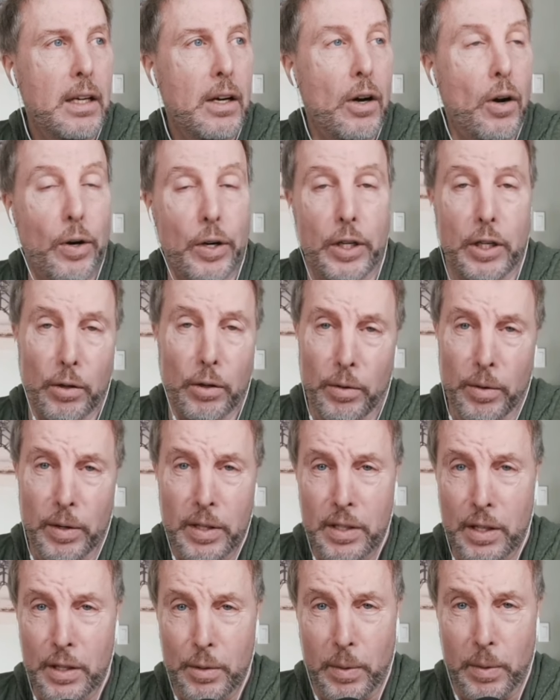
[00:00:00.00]
or
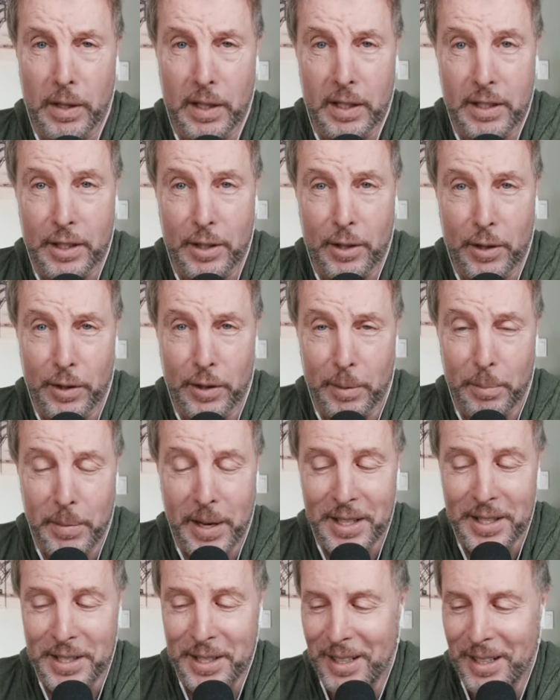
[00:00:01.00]
uterus, as we like to call it in
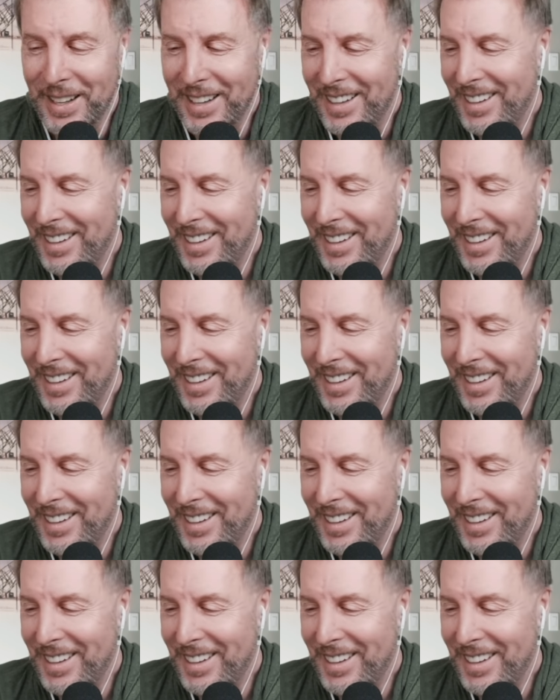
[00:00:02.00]
medicine,